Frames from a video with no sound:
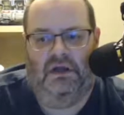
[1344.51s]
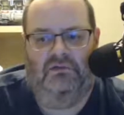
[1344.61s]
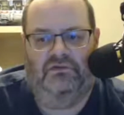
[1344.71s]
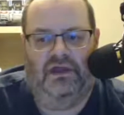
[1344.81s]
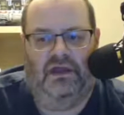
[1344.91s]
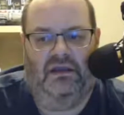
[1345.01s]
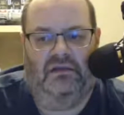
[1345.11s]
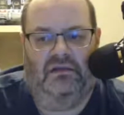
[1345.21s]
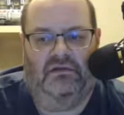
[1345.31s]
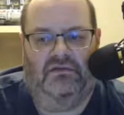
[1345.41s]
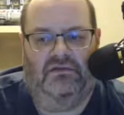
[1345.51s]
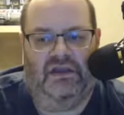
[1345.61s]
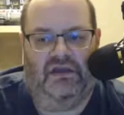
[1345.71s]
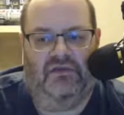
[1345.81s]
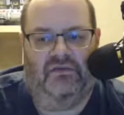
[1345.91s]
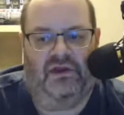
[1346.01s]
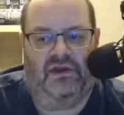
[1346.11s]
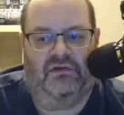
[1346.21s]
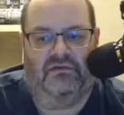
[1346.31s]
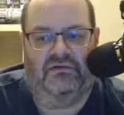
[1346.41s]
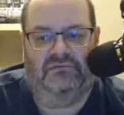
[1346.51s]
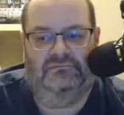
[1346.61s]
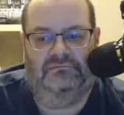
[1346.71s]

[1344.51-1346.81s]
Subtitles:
I'll say C, 3 years.